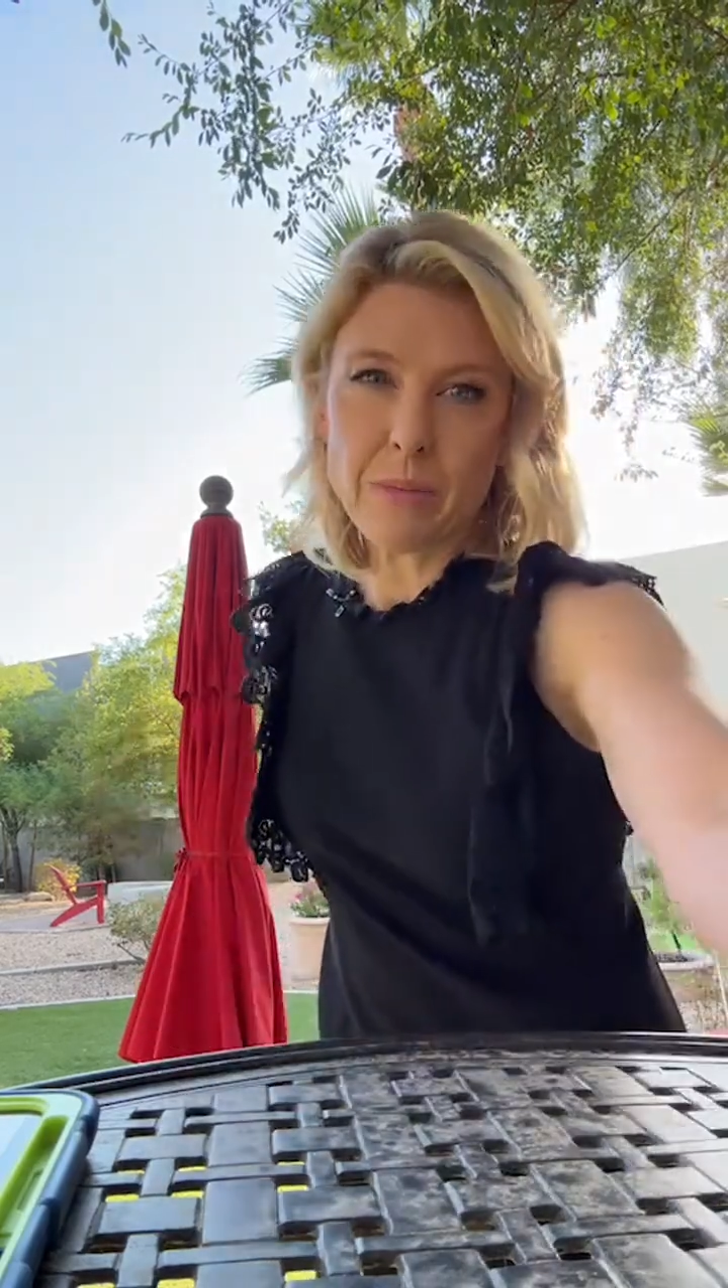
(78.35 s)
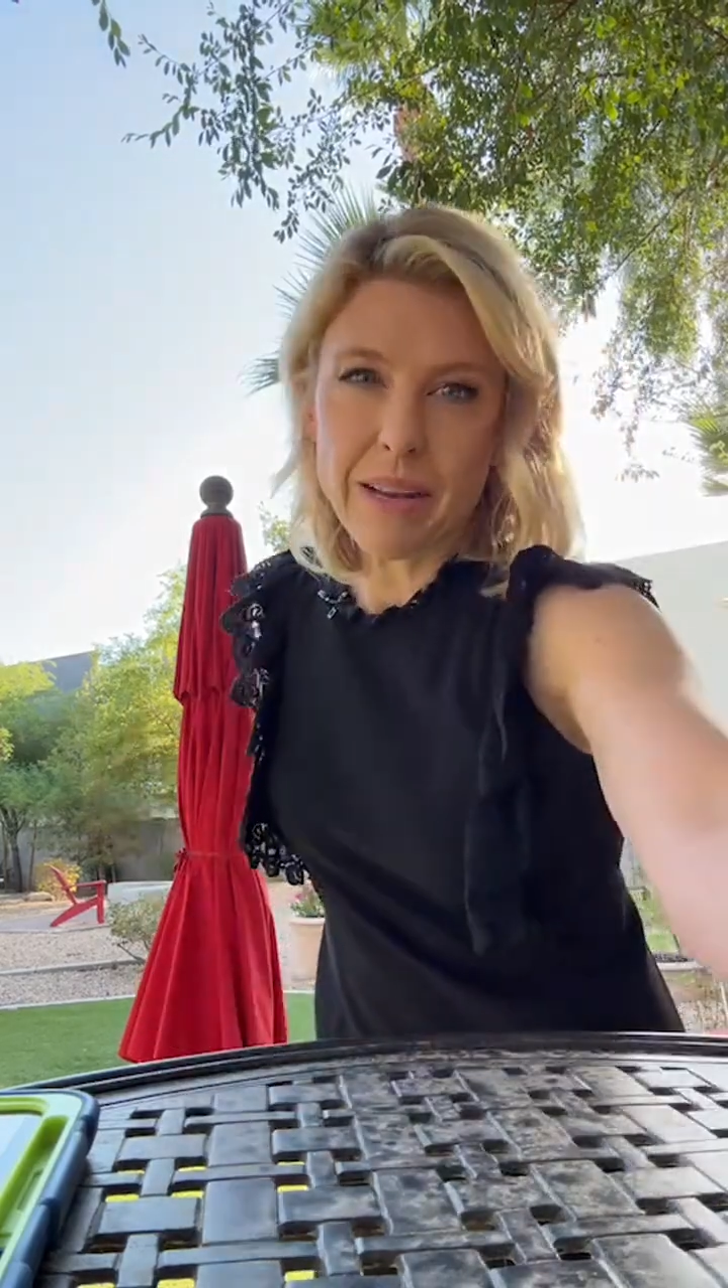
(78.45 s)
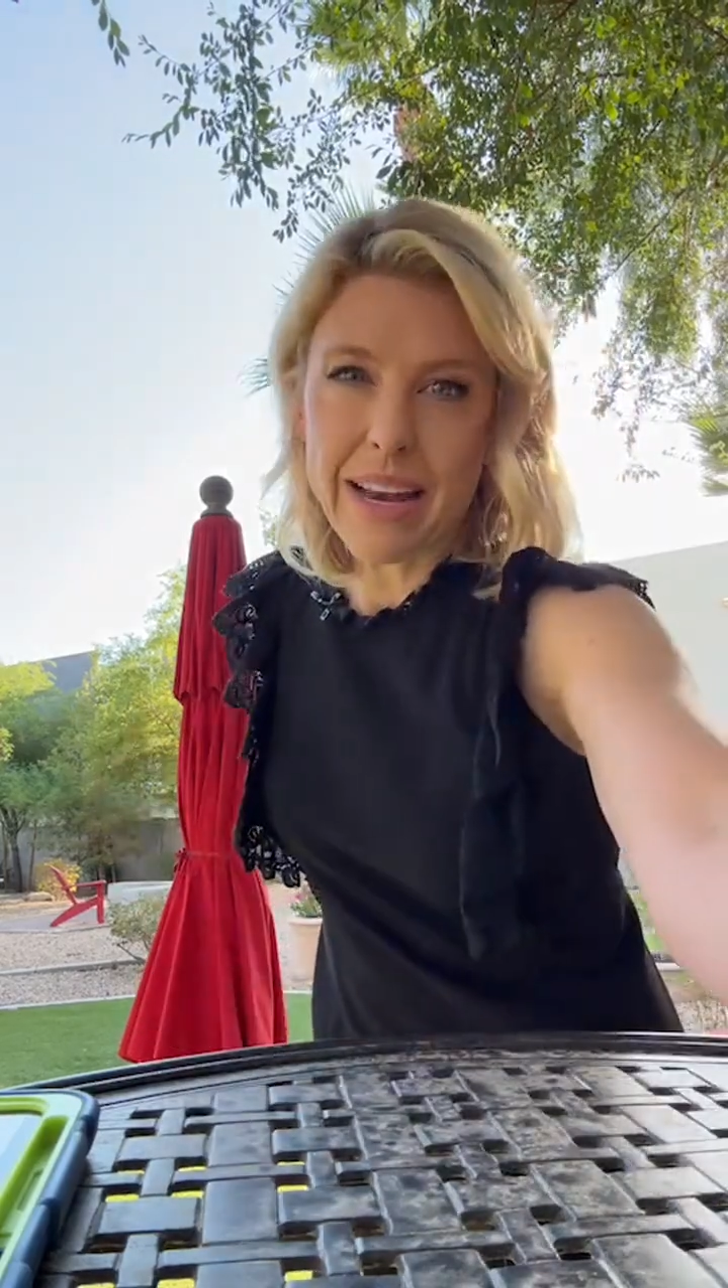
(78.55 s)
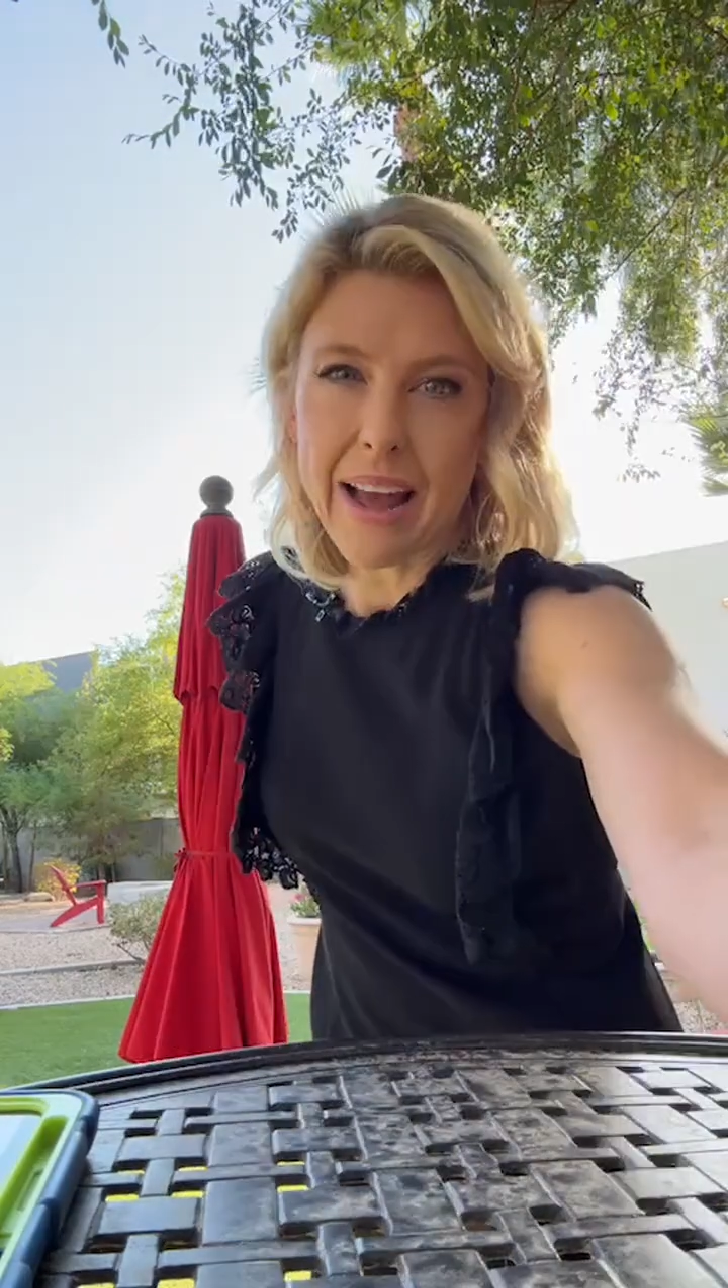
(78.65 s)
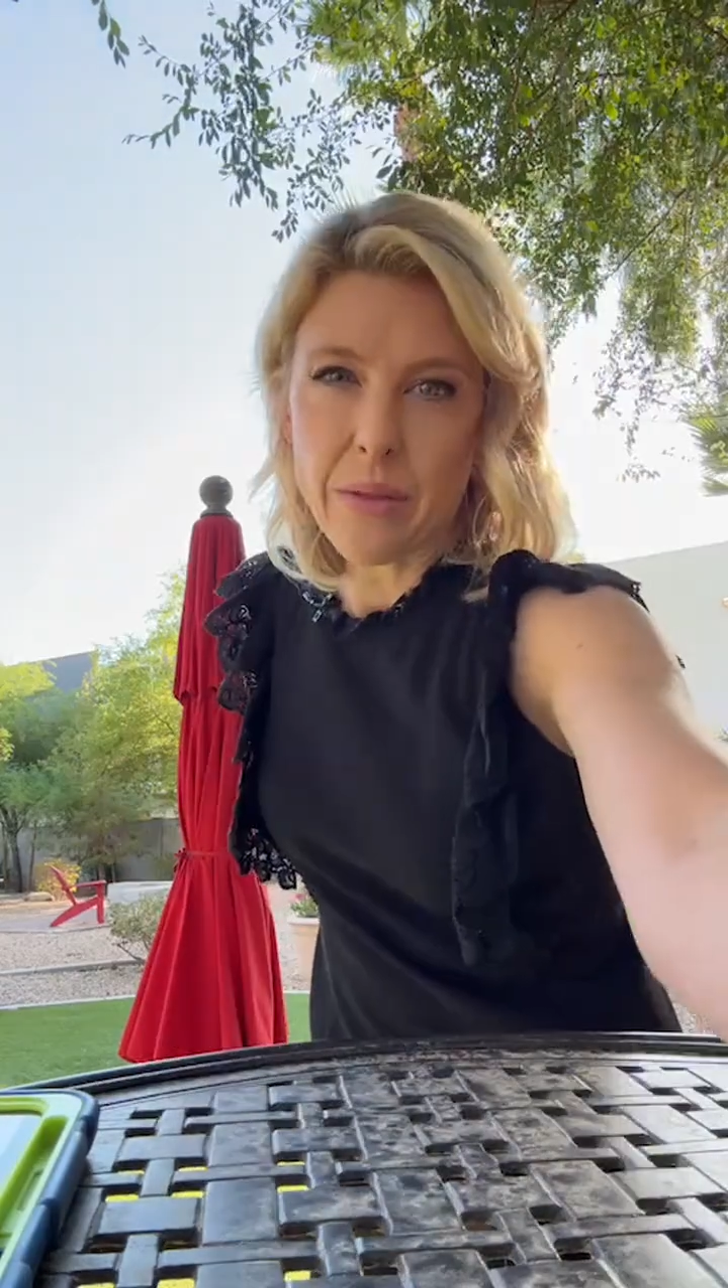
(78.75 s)
to
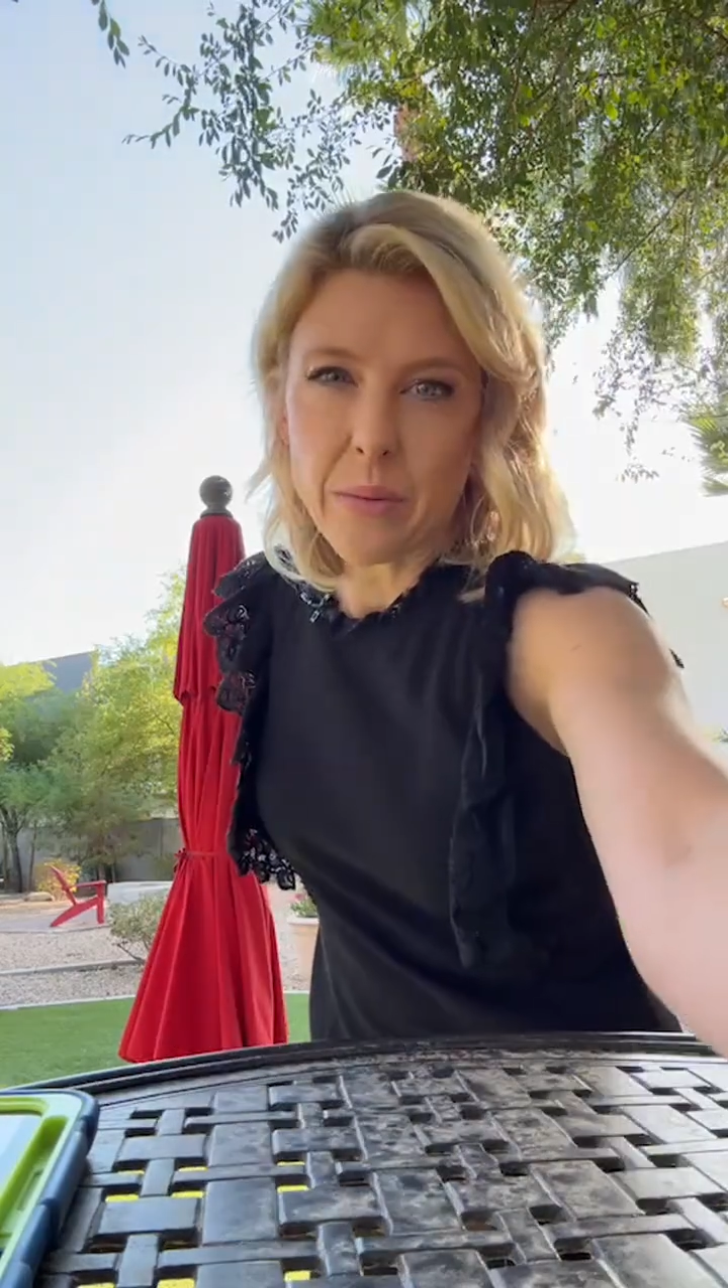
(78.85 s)
be now